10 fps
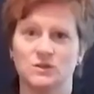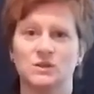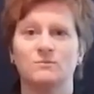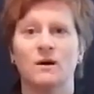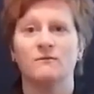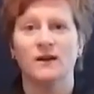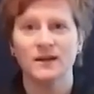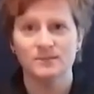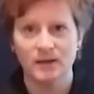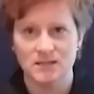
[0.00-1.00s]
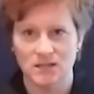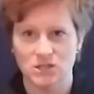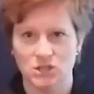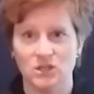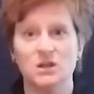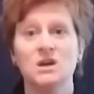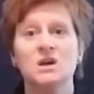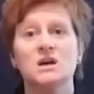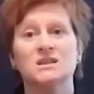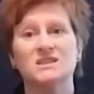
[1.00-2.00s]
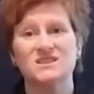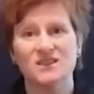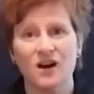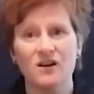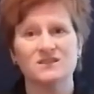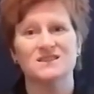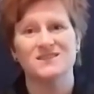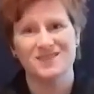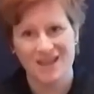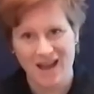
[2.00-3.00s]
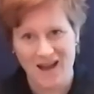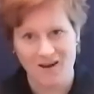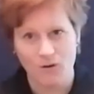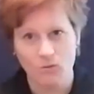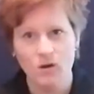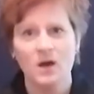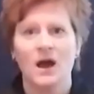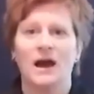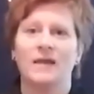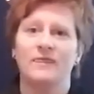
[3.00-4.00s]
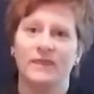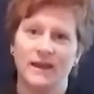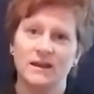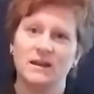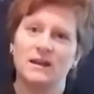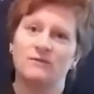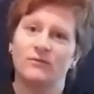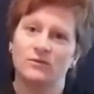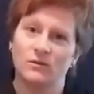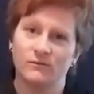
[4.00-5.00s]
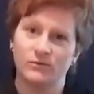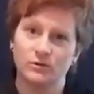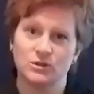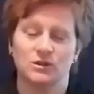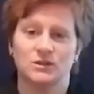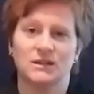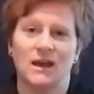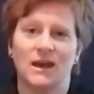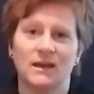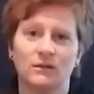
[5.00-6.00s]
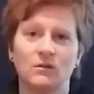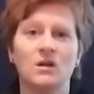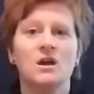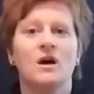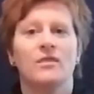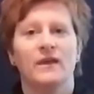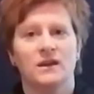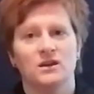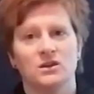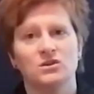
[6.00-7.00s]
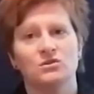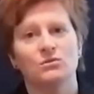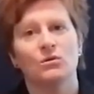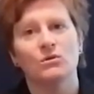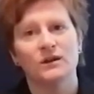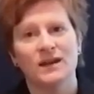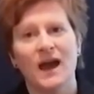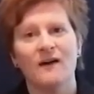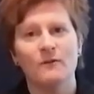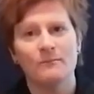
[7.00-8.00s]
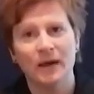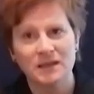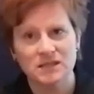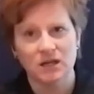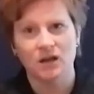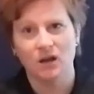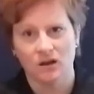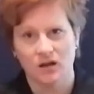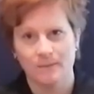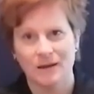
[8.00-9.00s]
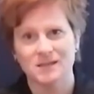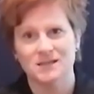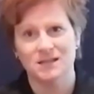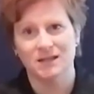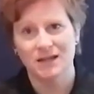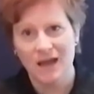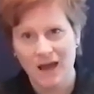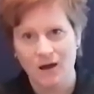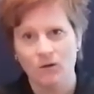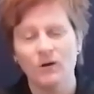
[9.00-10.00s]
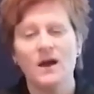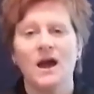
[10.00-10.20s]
So my recommendation, start now, and then if you're unfortunate to get ill, then you already have a better lung capacity now,